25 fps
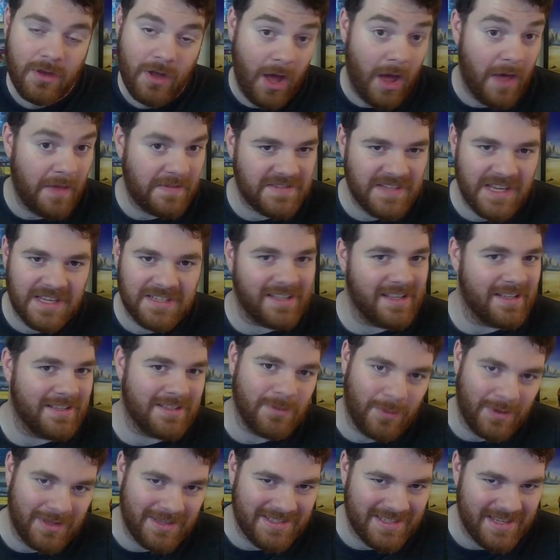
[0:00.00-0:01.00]
Cecil
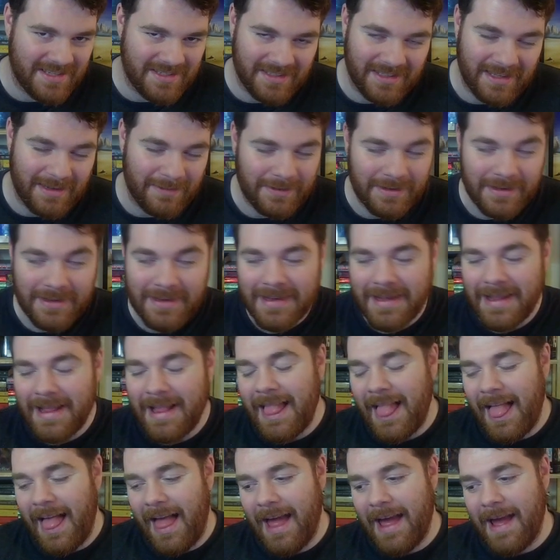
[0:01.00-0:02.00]
into Wind Cecil even,
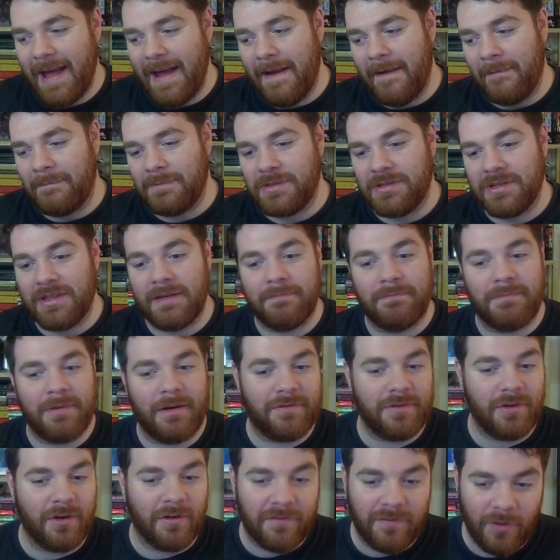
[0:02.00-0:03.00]
to then
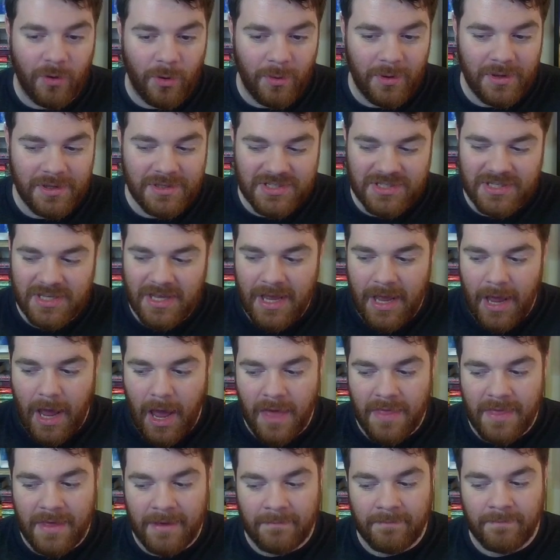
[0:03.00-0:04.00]
buff your forwards,
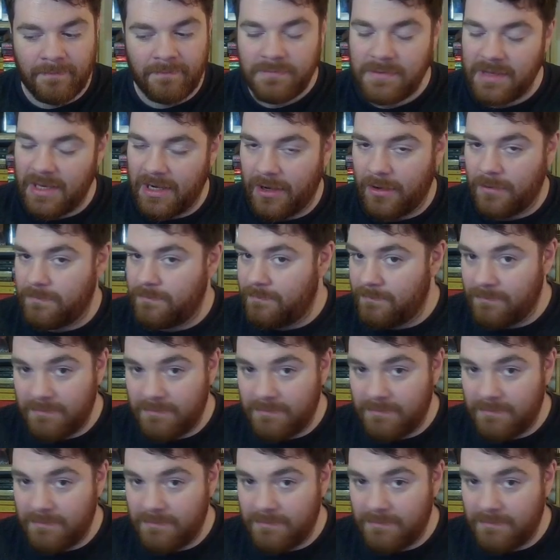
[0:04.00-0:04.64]
and then, you know,